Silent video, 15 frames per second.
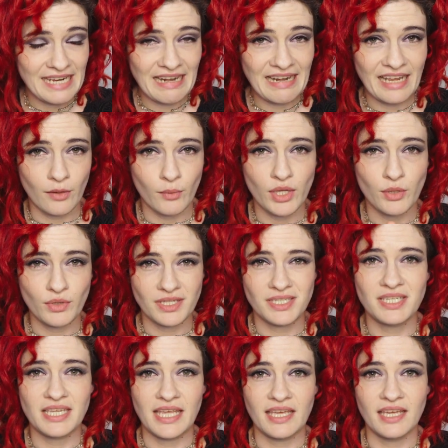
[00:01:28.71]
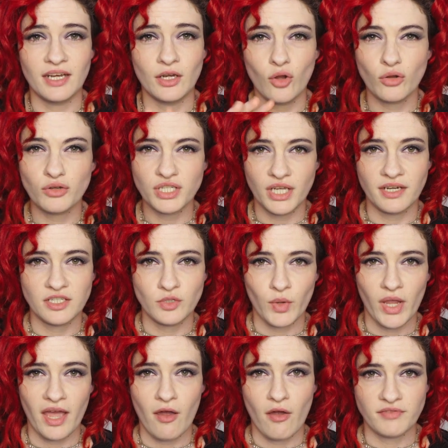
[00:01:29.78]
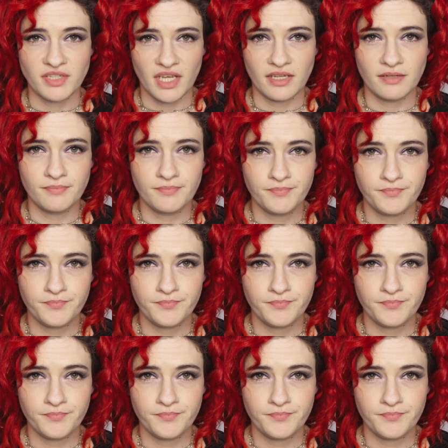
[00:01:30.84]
clear where you can see it and not tucked away out of sight.